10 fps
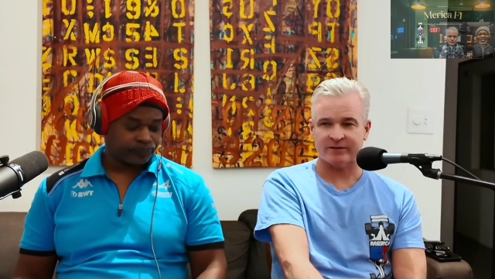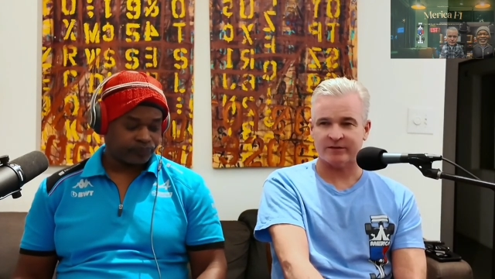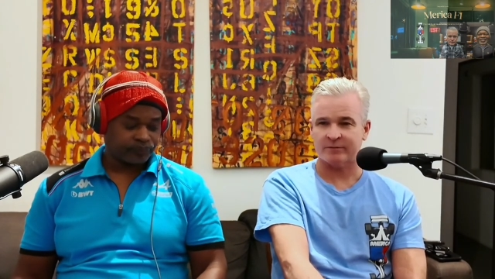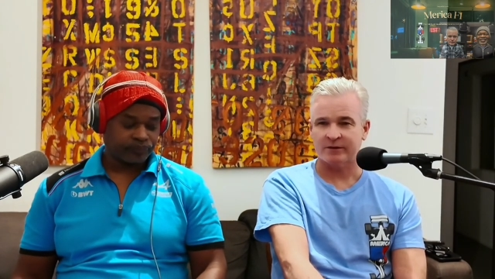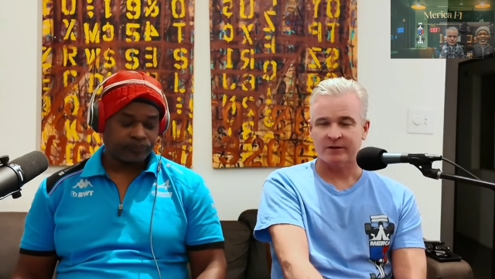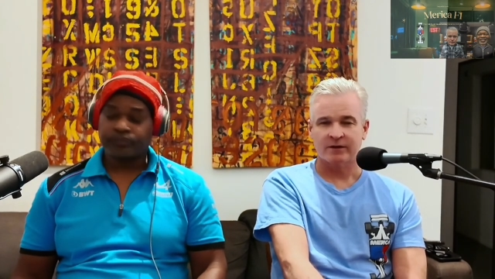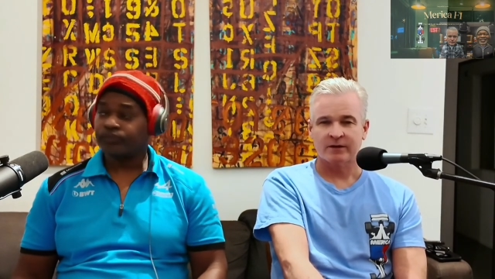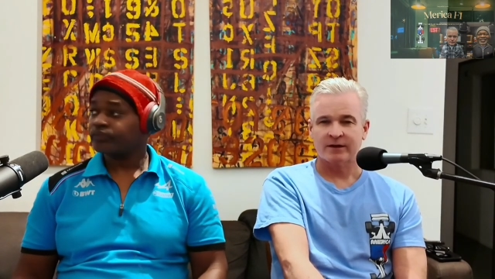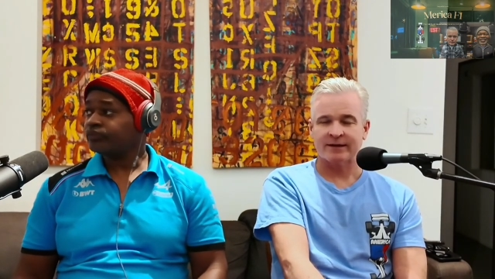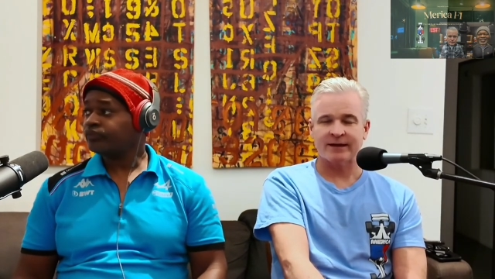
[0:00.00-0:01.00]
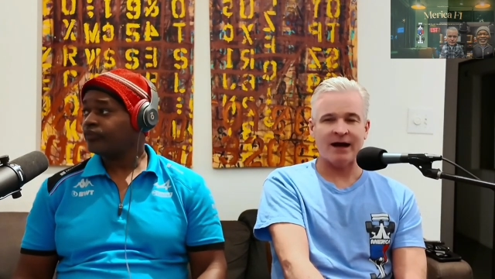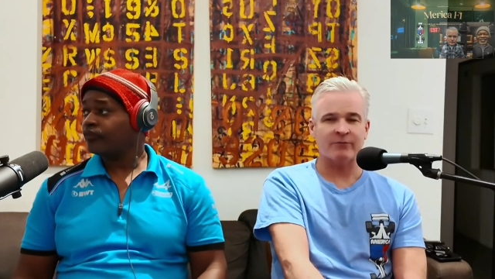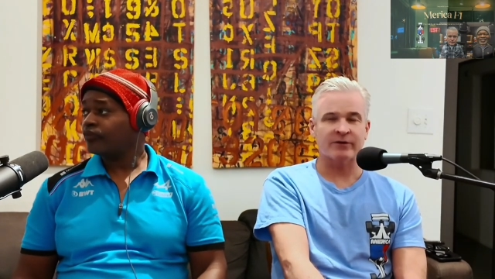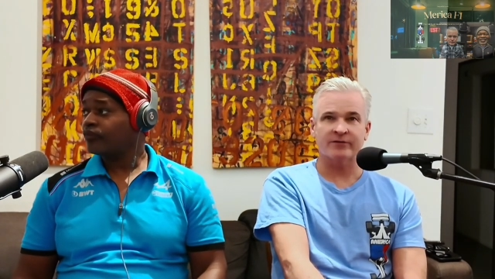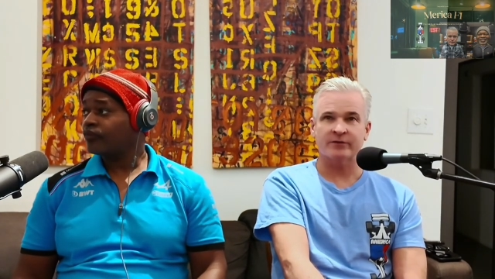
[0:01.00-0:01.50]
Speaker 1: team
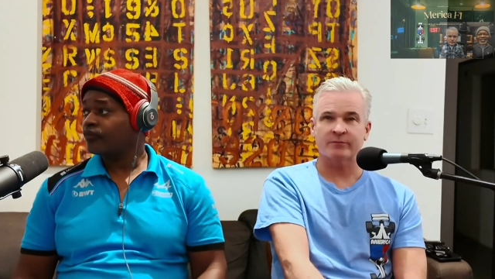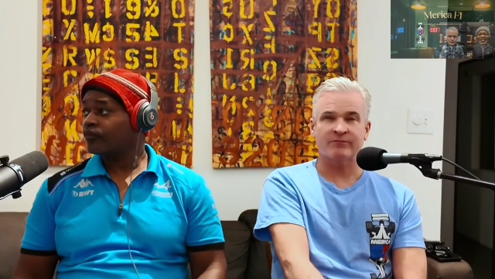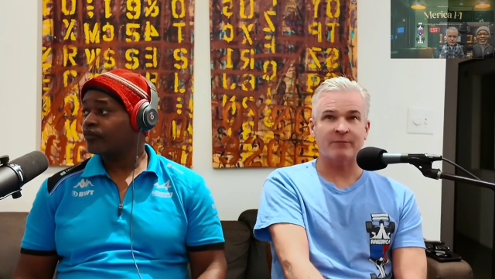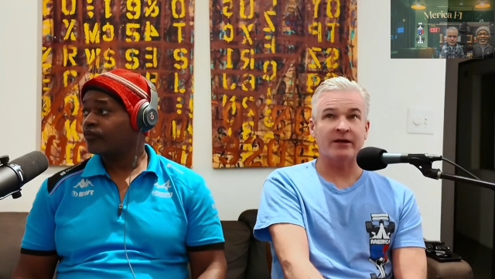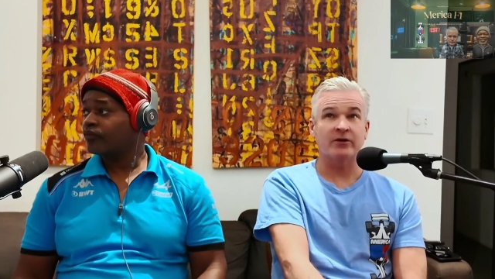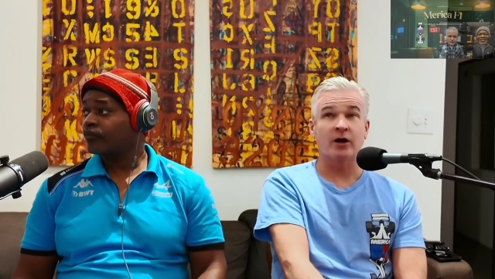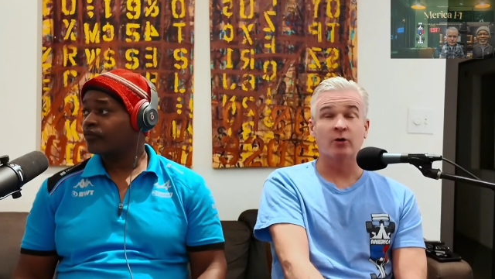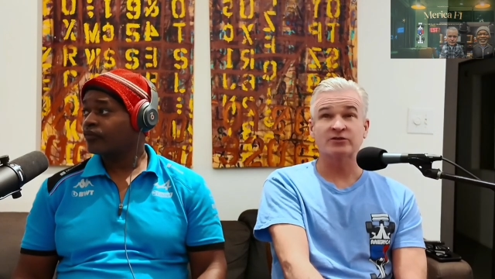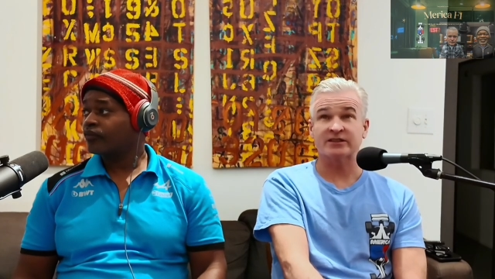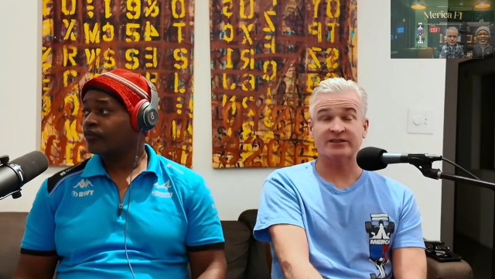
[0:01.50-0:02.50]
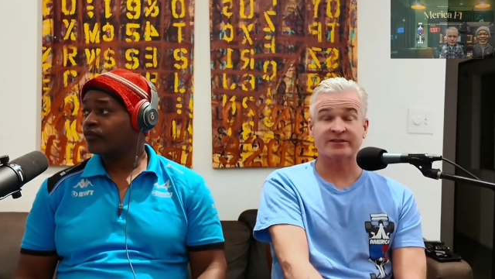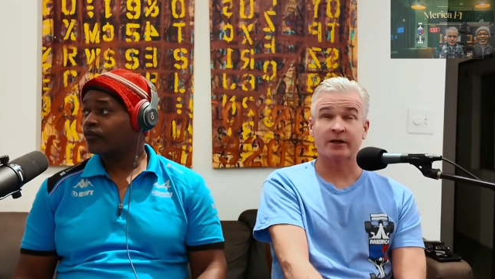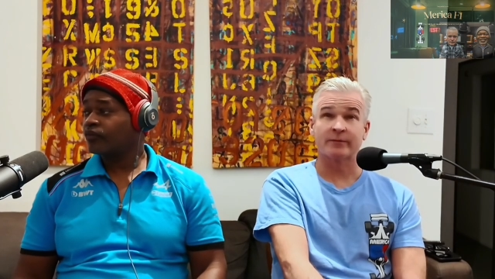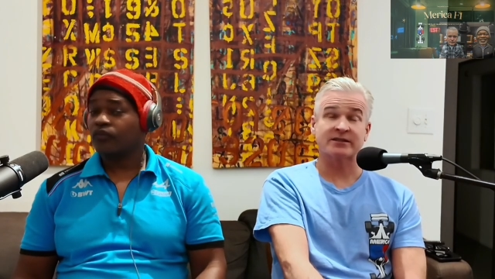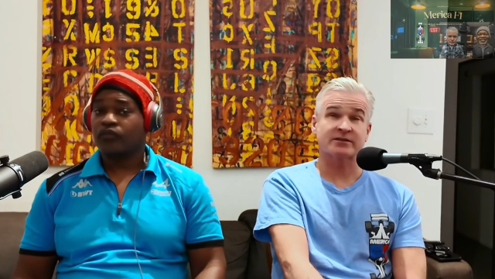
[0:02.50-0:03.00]
got rid of him. Made no. It
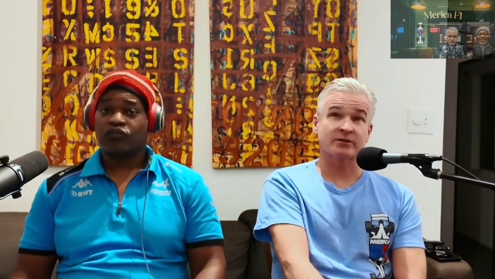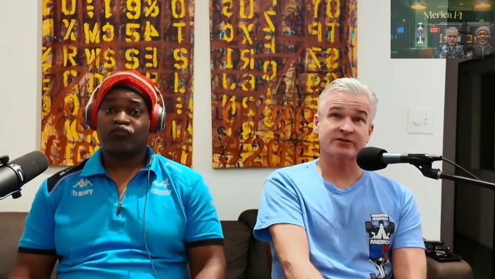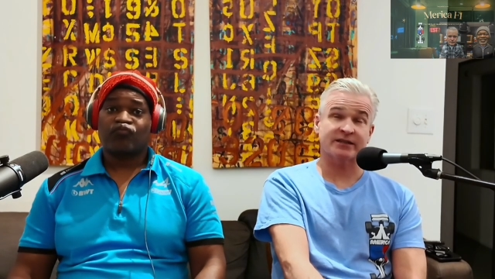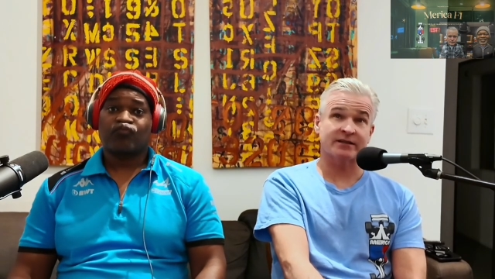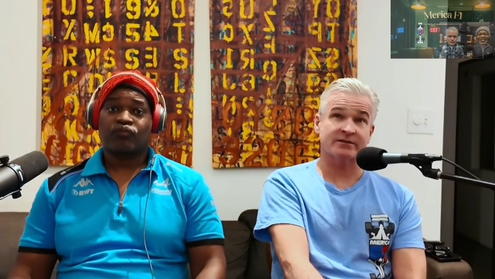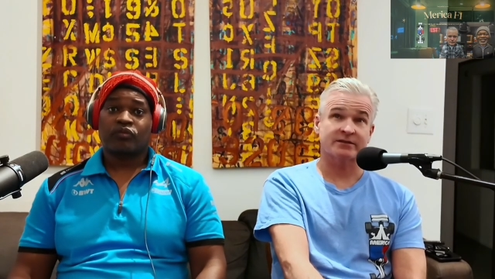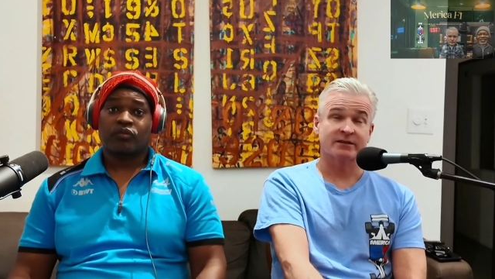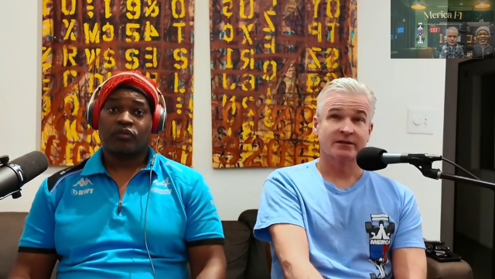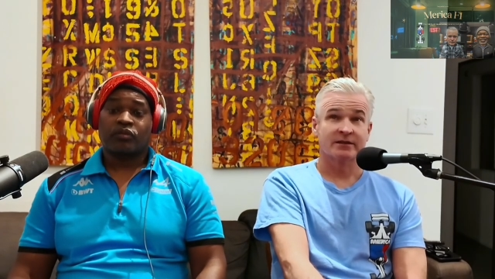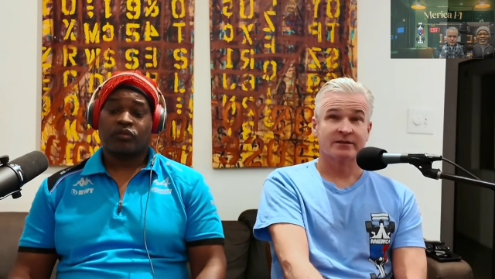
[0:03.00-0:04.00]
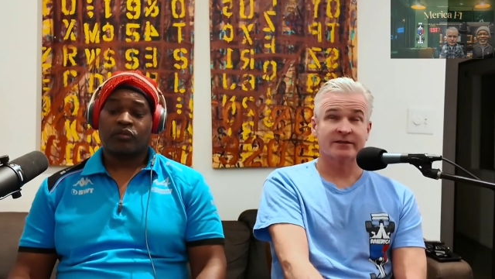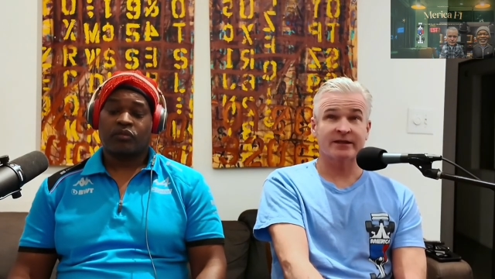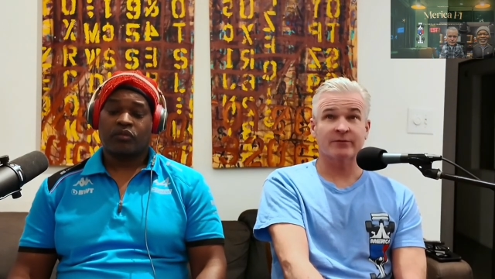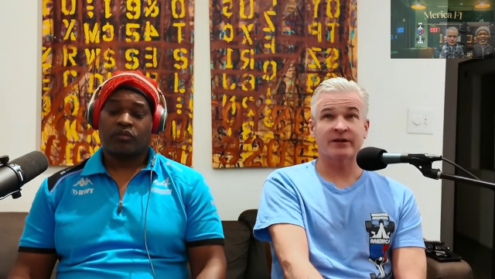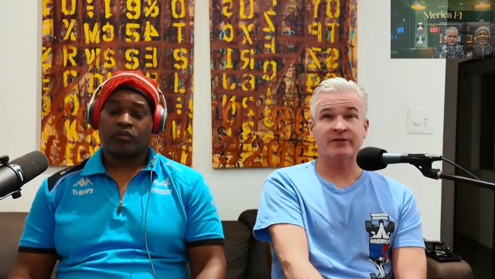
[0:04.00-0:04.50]
still makes no sense to
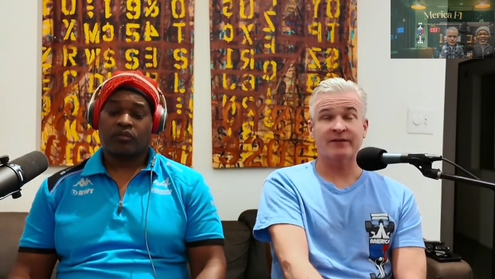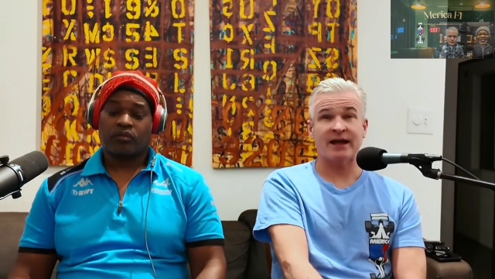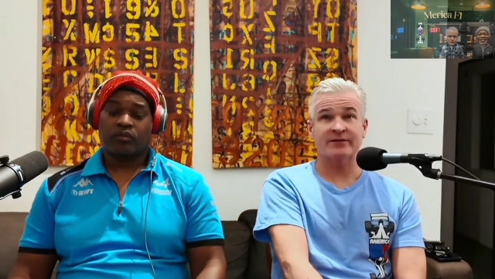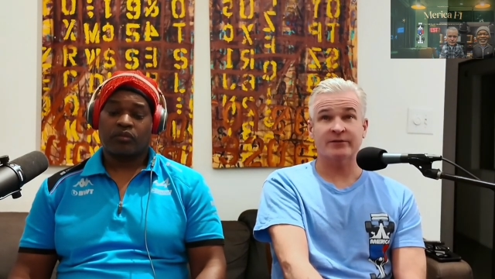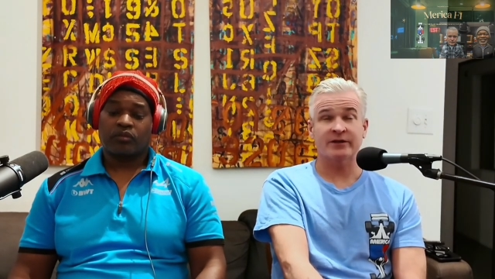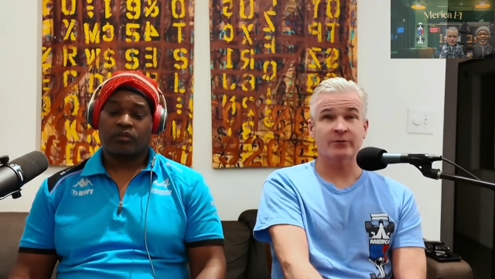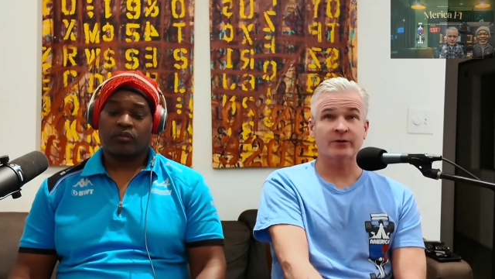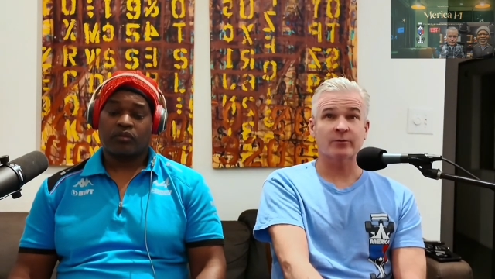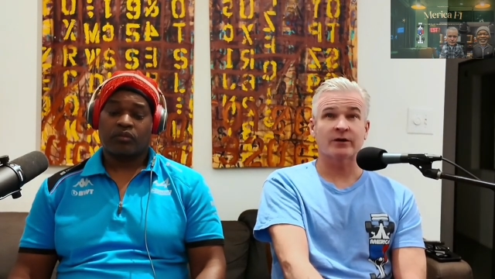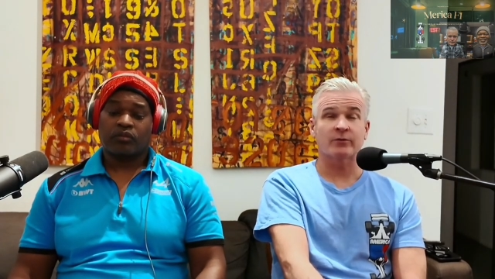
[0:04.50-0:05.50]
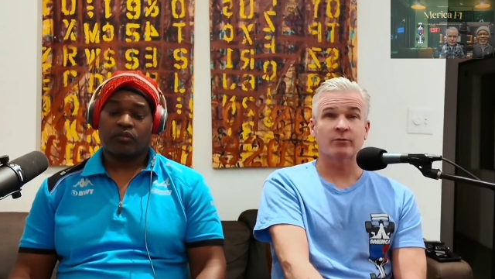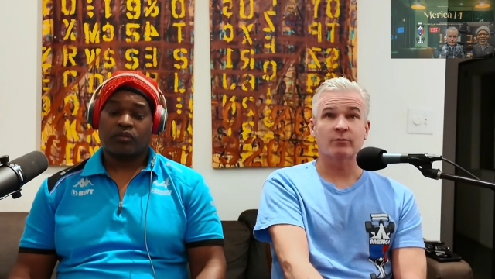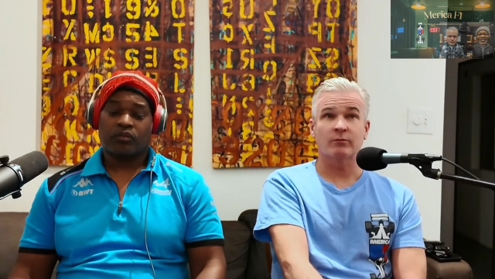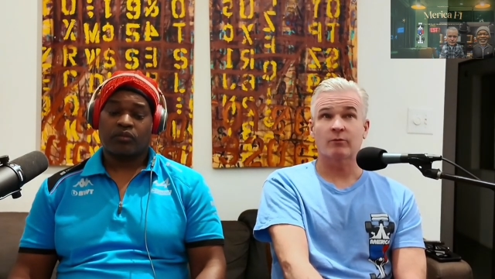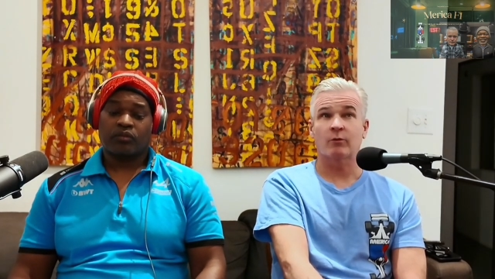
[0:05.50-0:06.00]
get rid of that dude. He would have won